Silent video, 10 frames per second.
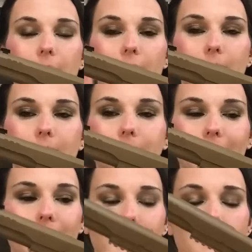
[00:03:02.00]

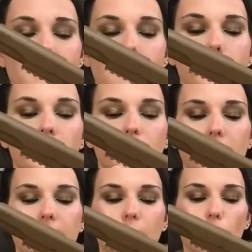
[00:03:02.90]
S10.
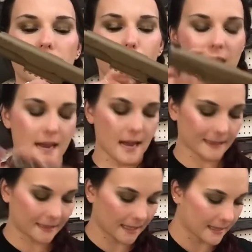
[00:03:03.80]
She is going to be at
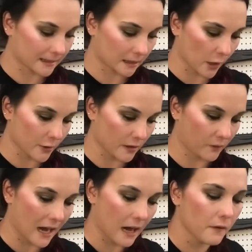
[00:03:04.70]

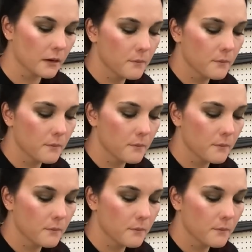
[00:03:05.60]
635.